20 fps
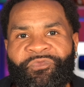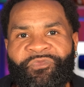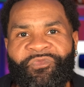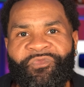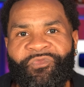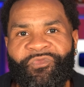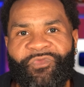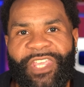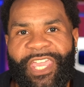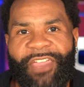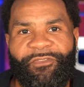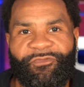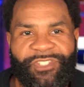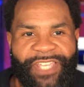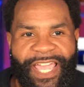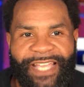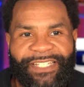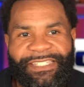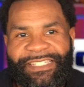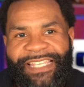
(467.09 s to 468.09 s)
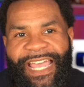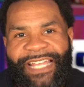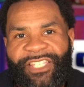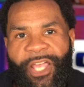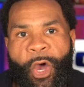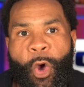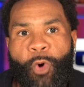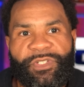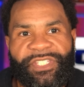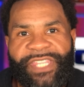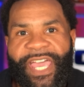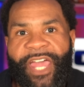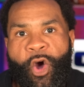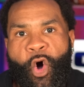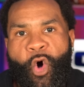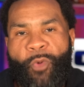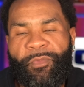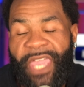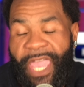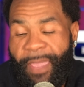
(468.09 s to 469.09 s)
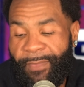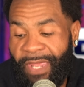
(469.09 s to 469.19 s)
if Texas got to host that home game.